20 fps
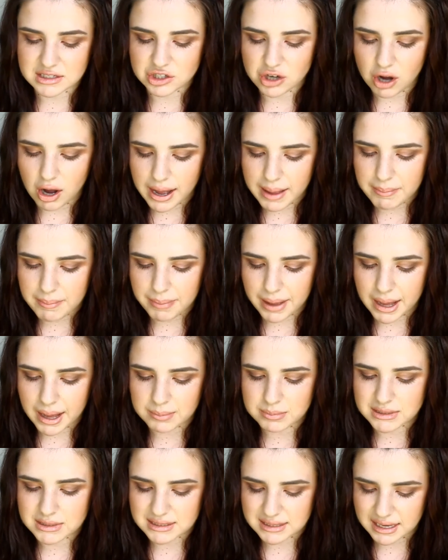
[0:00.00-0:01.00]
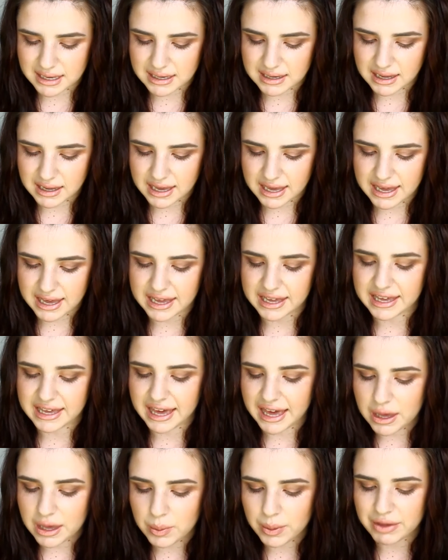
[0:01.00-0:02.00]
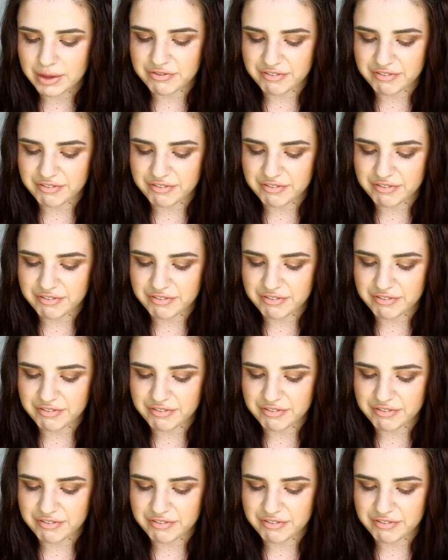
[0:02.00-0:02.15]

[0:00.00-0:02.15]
Time Balm Skincare Kiwi